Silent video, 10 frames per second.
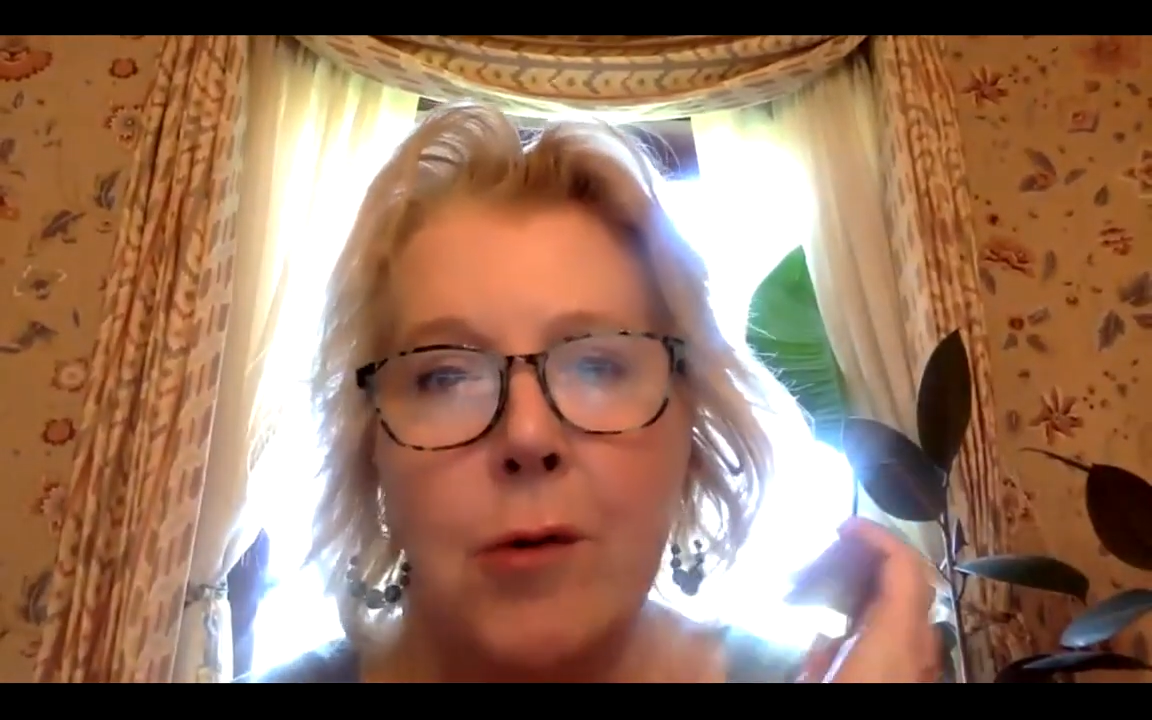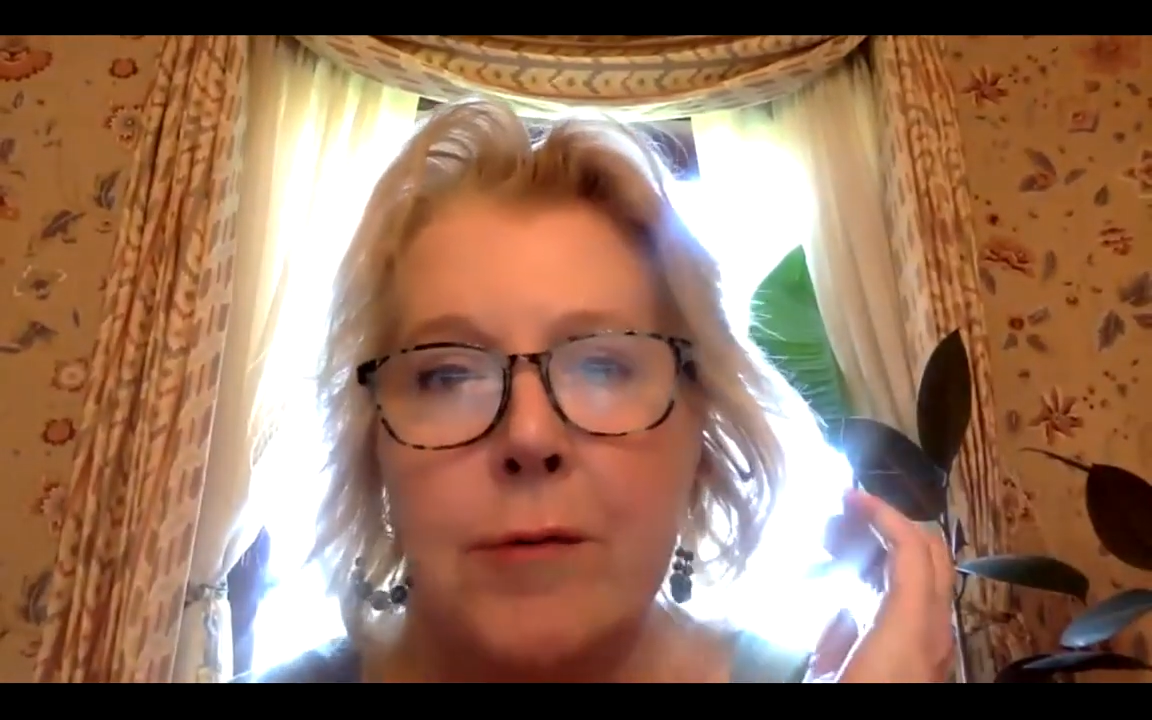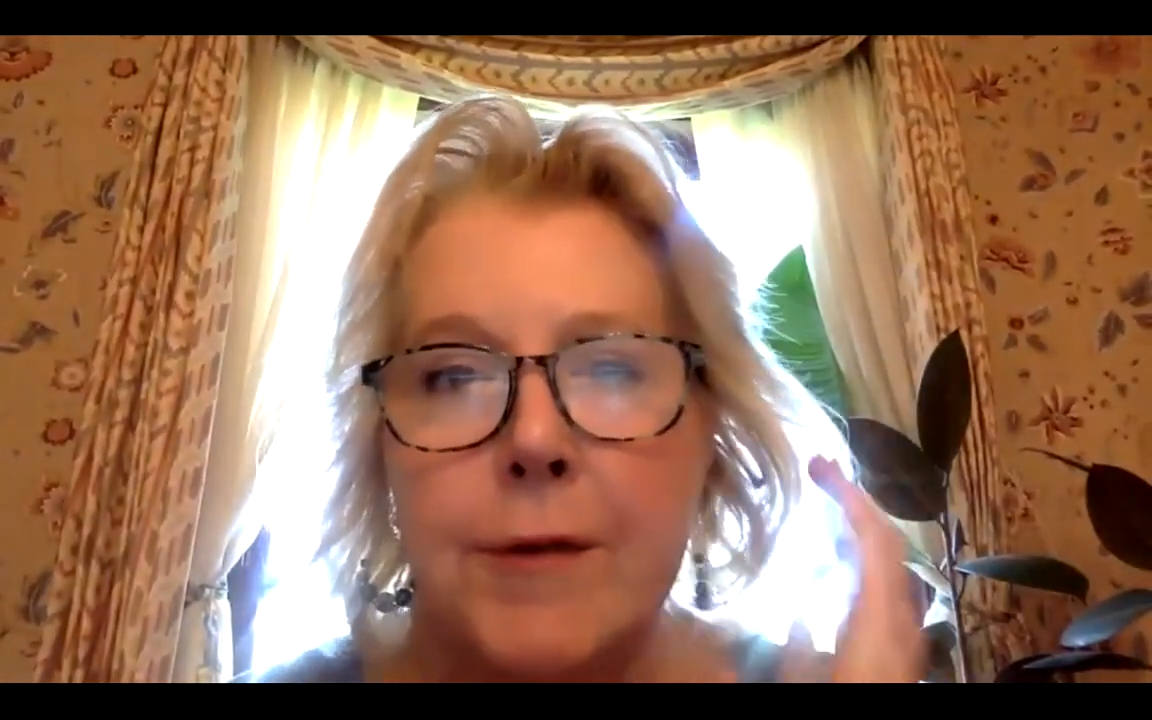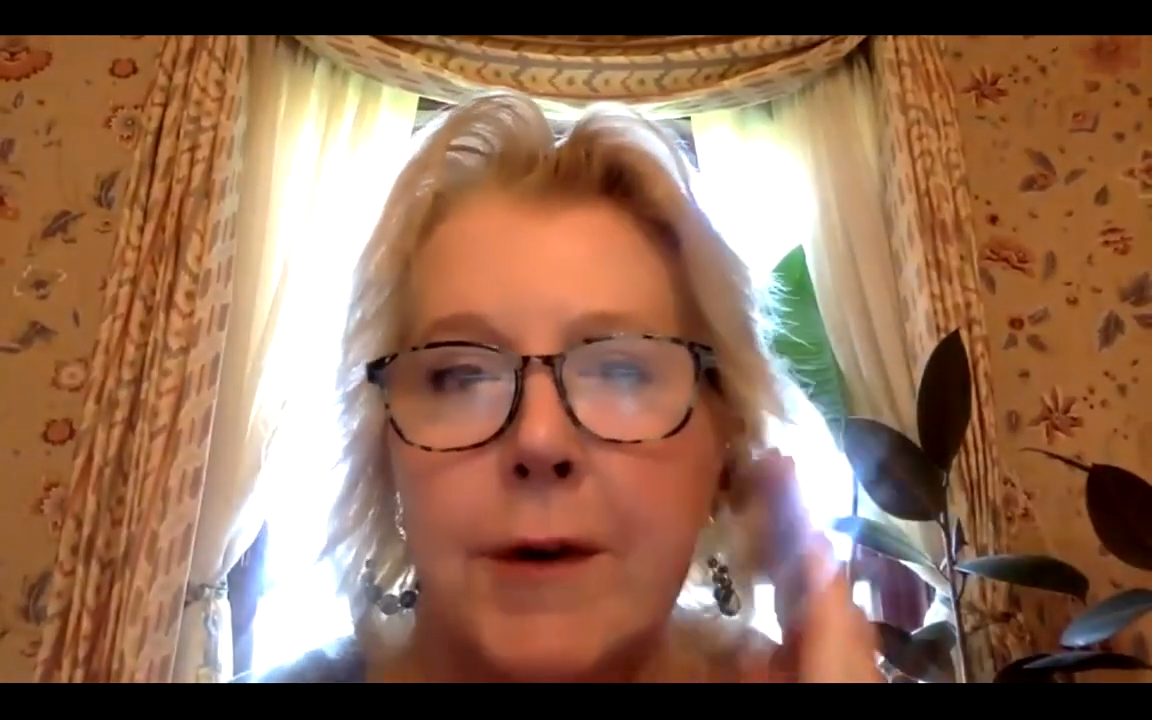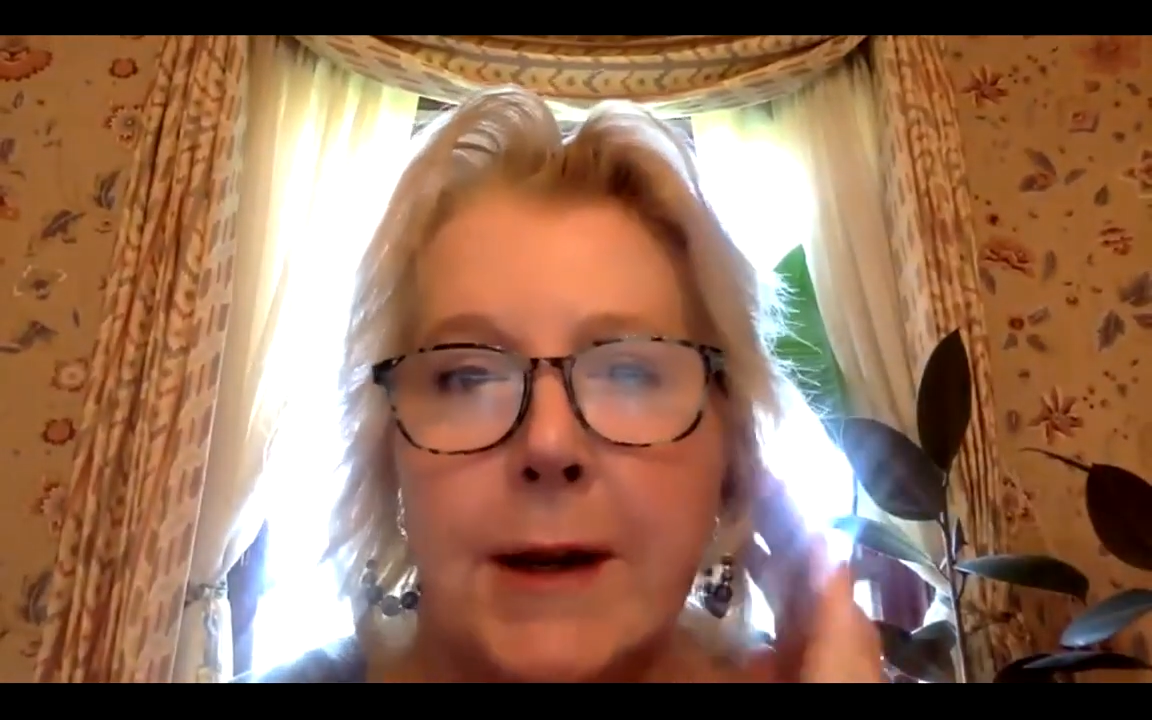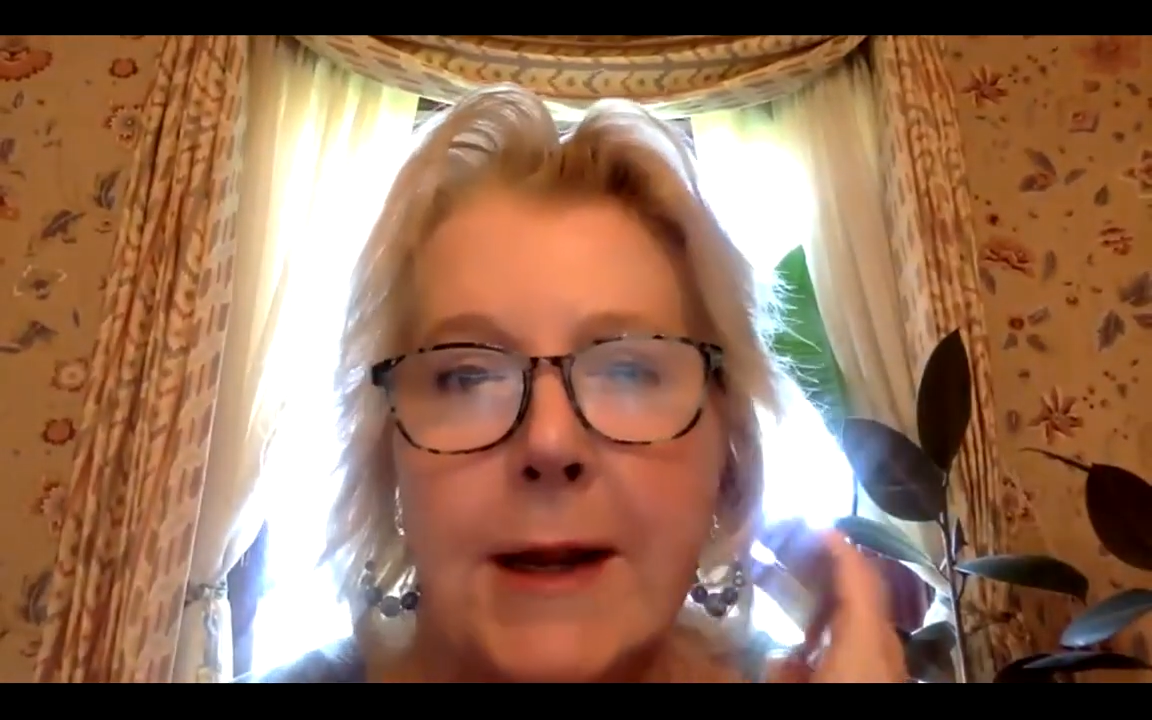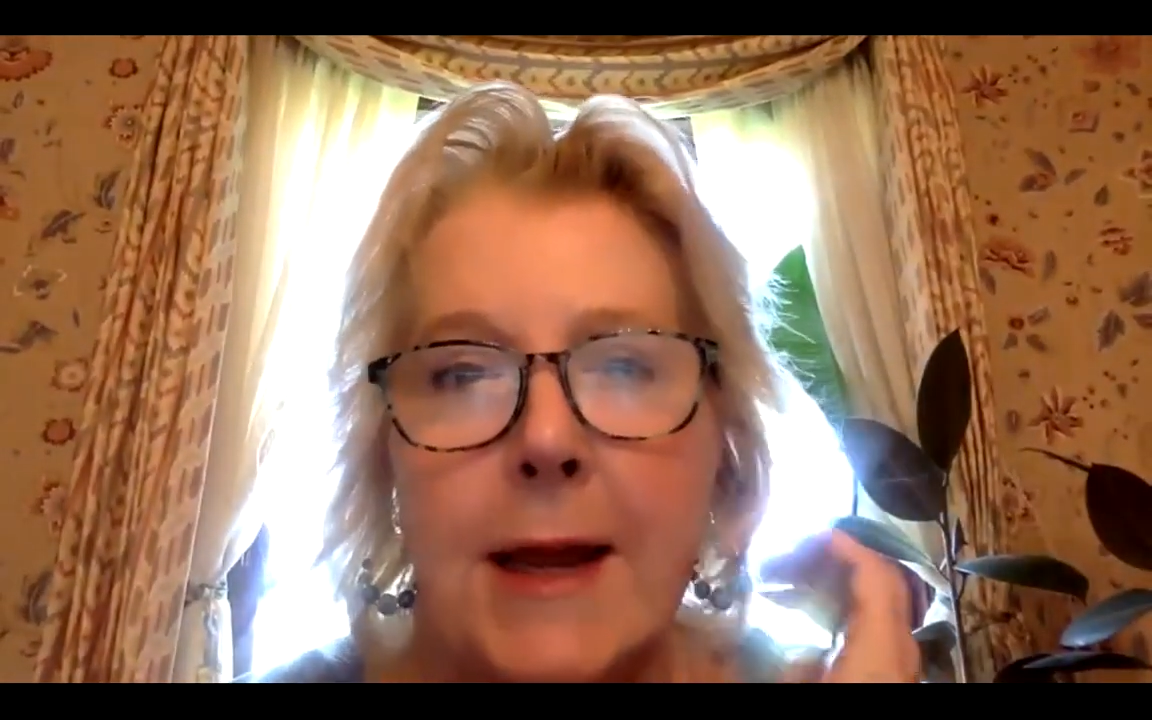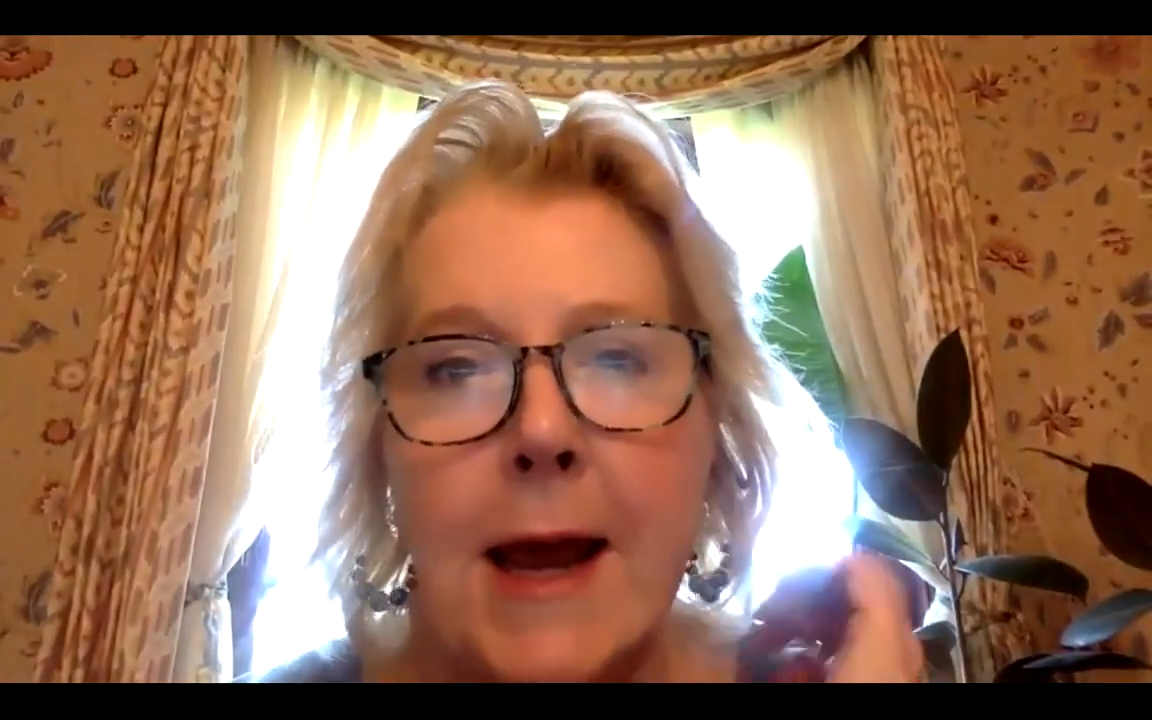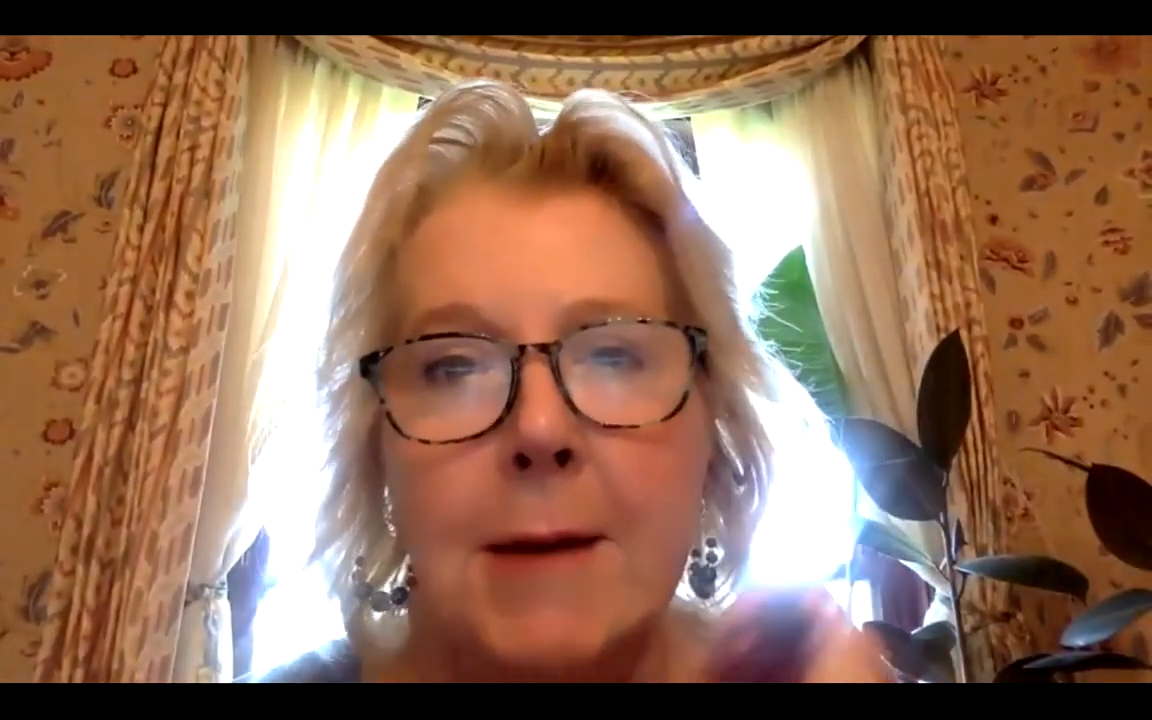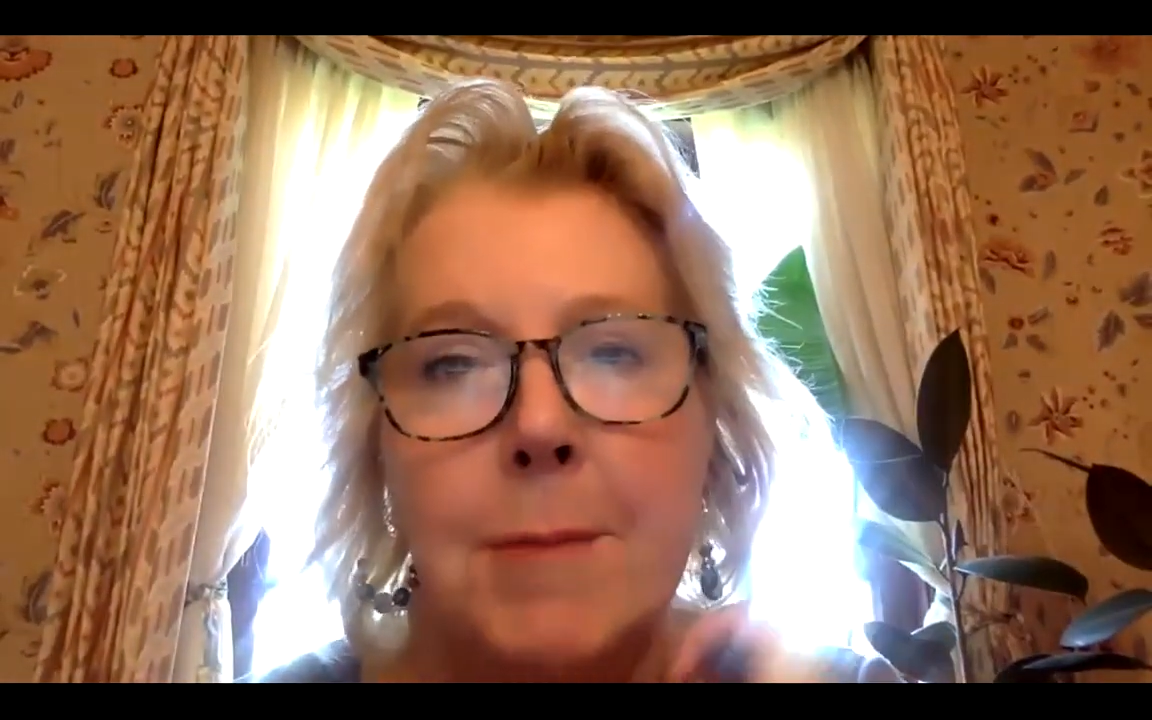over it
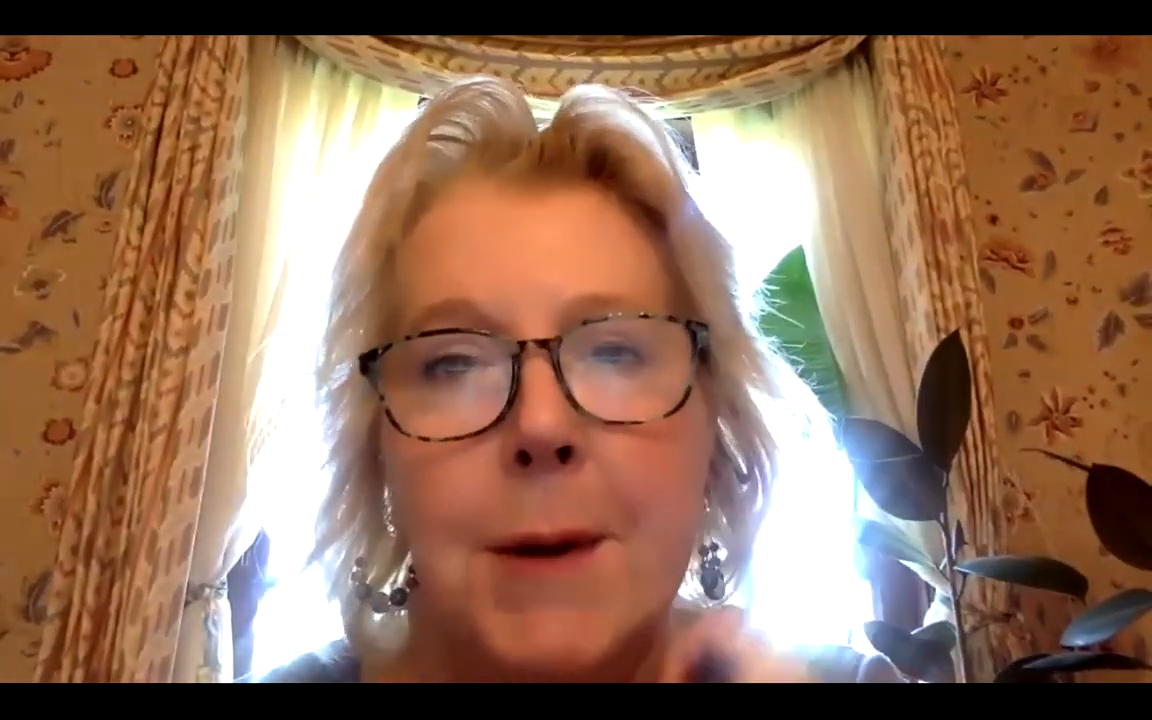again,